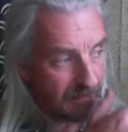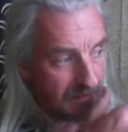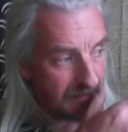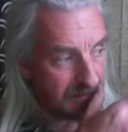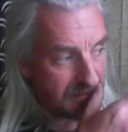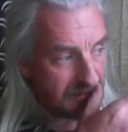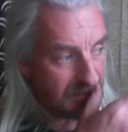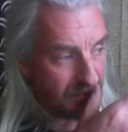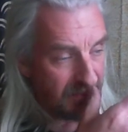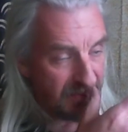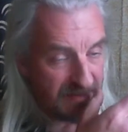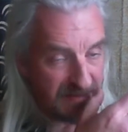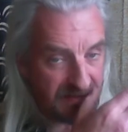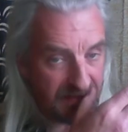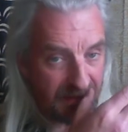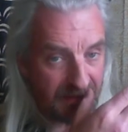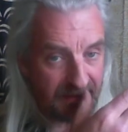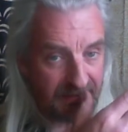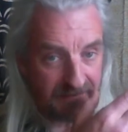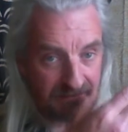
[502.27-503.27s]
So where does
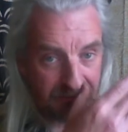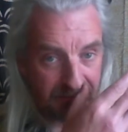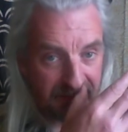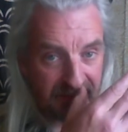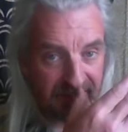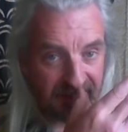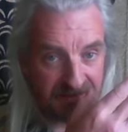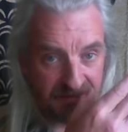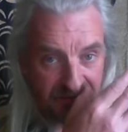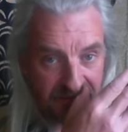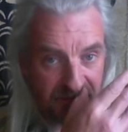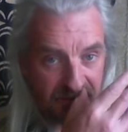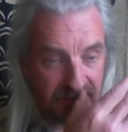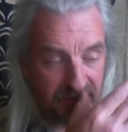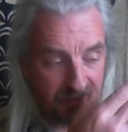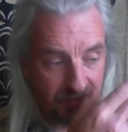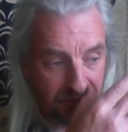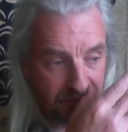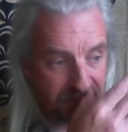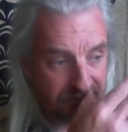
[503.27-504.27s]
that get
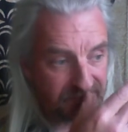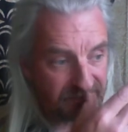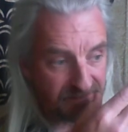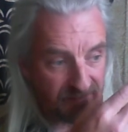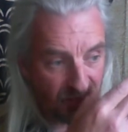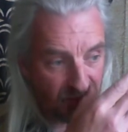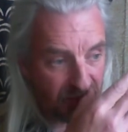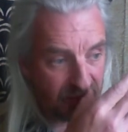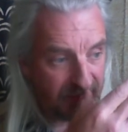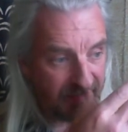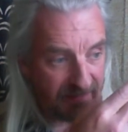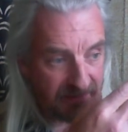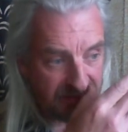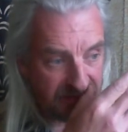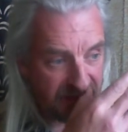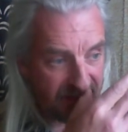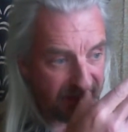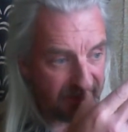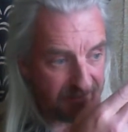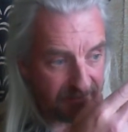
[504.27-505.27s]
to, or how does
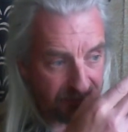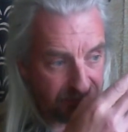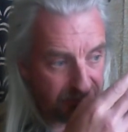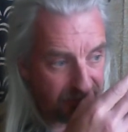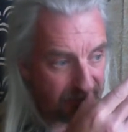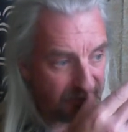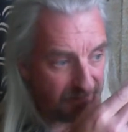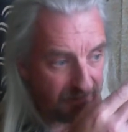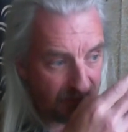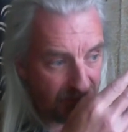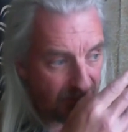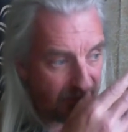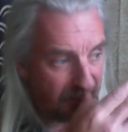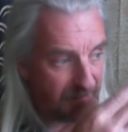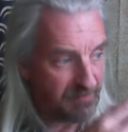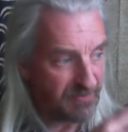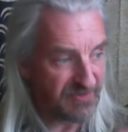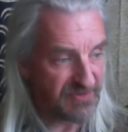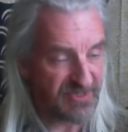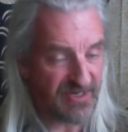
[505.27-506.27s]
that
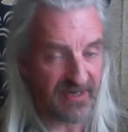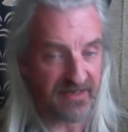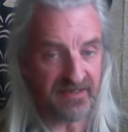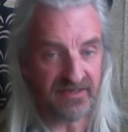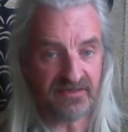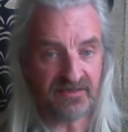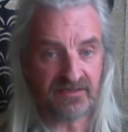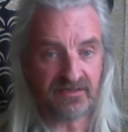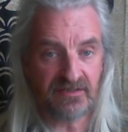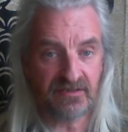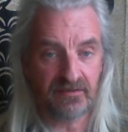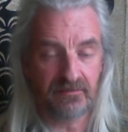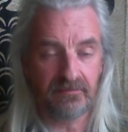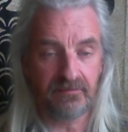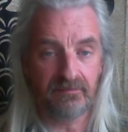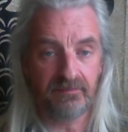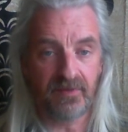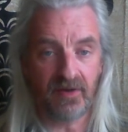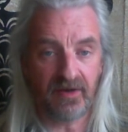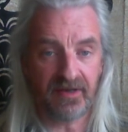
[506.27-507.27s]
pertain to
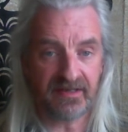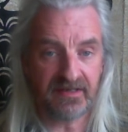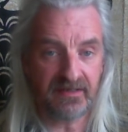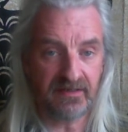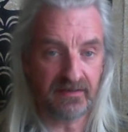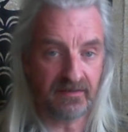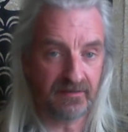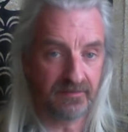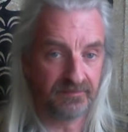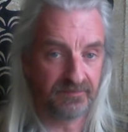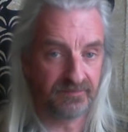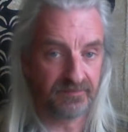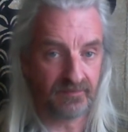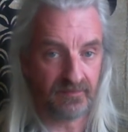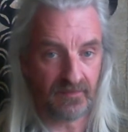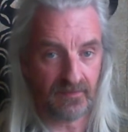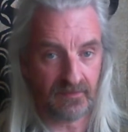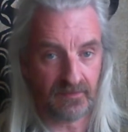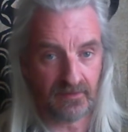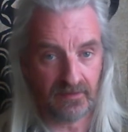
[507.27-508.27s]
biking
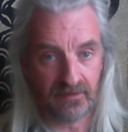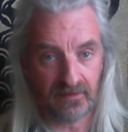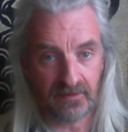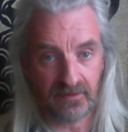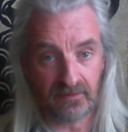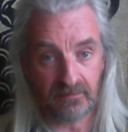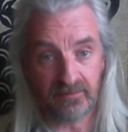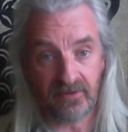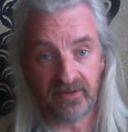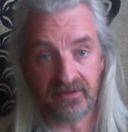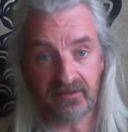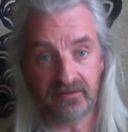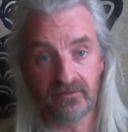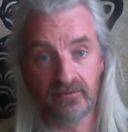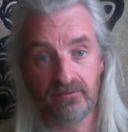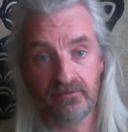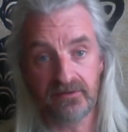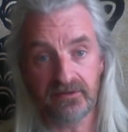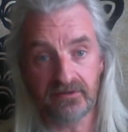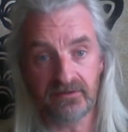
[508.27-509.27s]
and biking
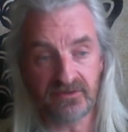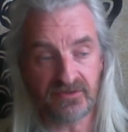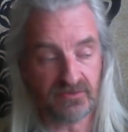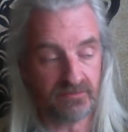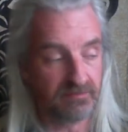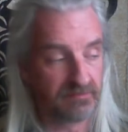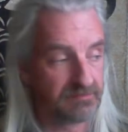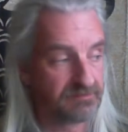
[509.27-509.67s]
hooliganism?